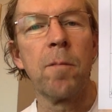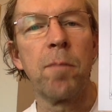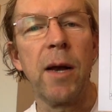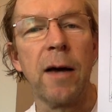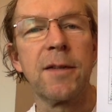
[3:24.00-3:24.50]

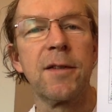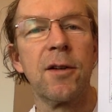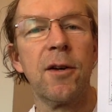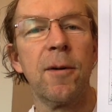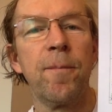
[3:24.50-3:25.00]

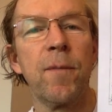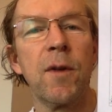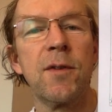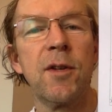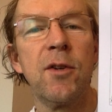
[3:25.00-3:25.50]
plus um,
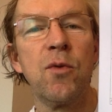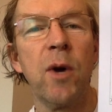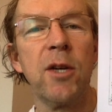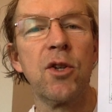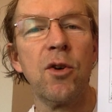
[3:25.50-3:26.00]

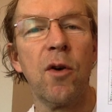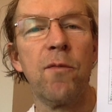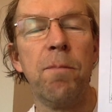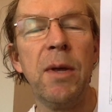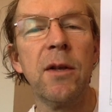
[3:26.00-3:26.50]
situation
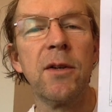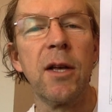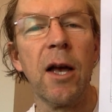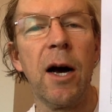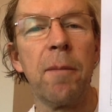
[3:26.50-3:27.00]
of
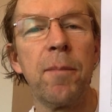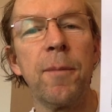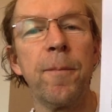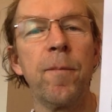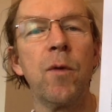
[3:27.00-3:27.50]
building up
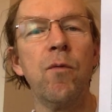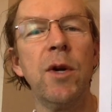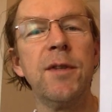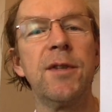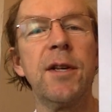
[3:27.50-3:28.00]

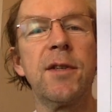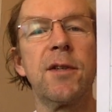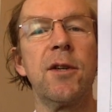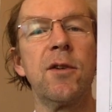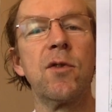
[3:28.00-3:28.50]

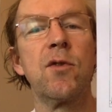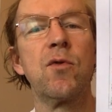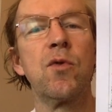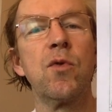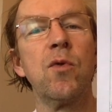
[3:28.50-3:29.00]
resistance
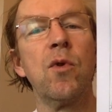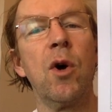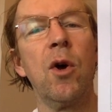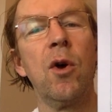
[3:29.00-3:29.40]
to